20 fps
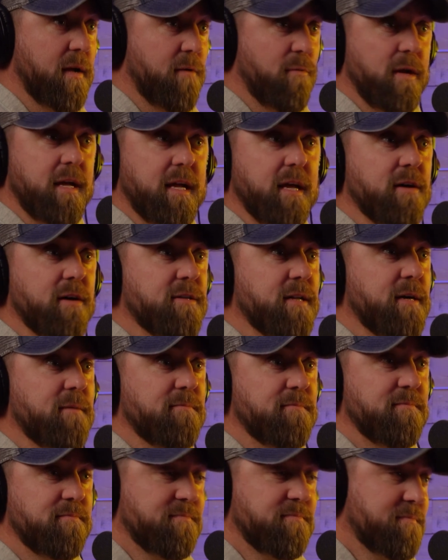Like, we
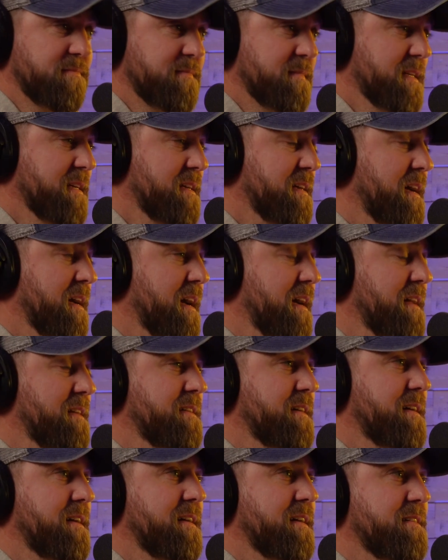killed him.
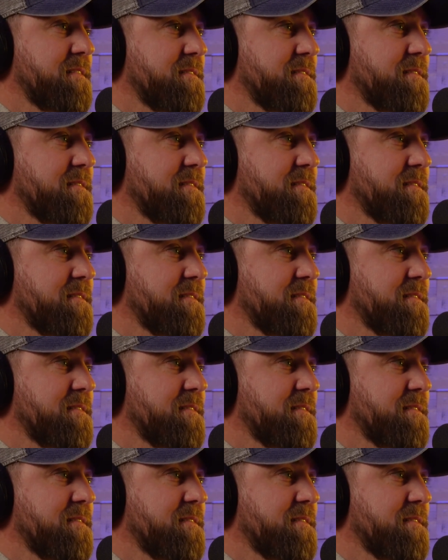And